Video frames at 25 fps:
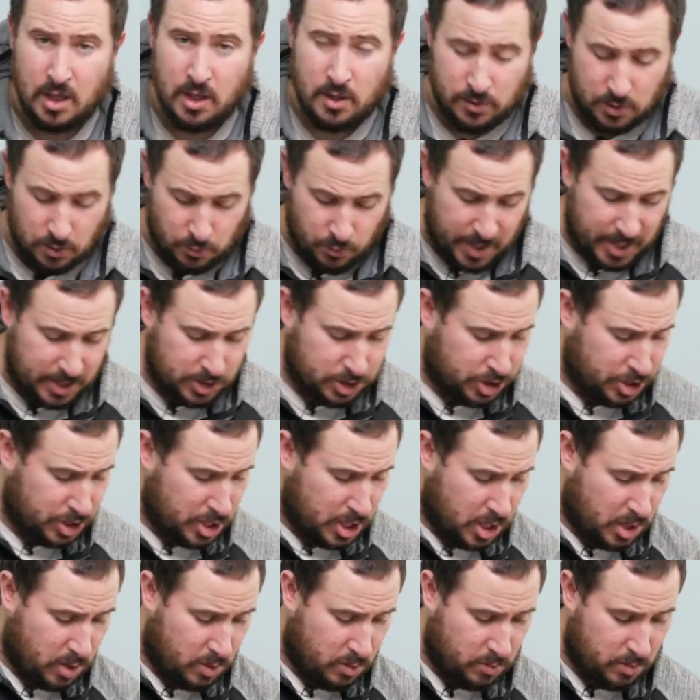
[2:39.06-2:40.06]
The
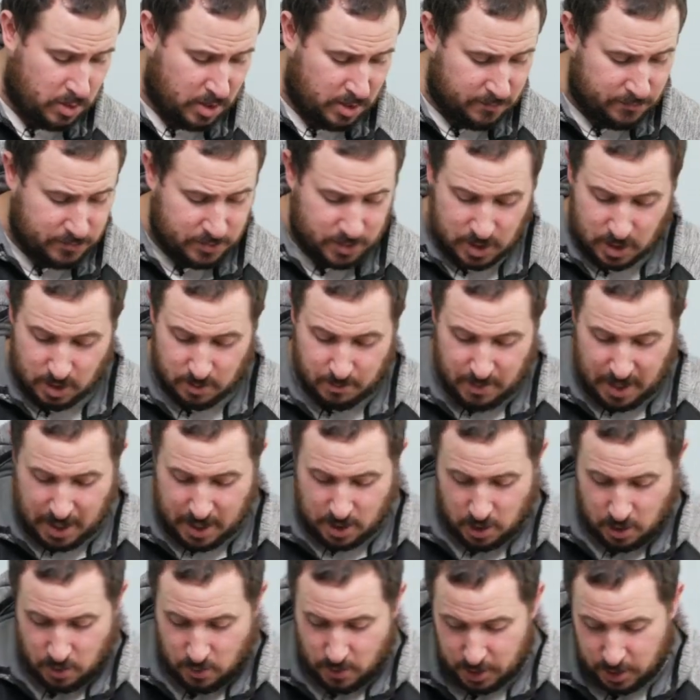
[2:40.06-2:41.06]
ratio of
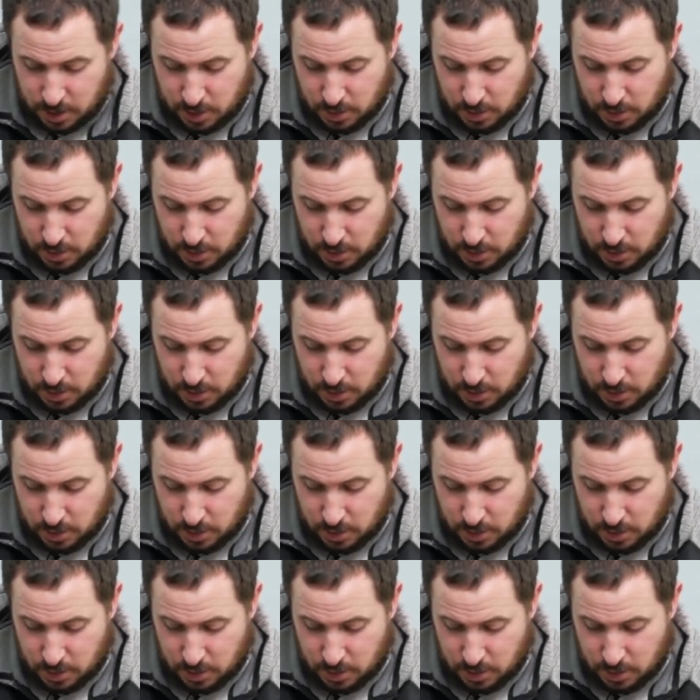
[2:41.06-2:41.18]
tomato and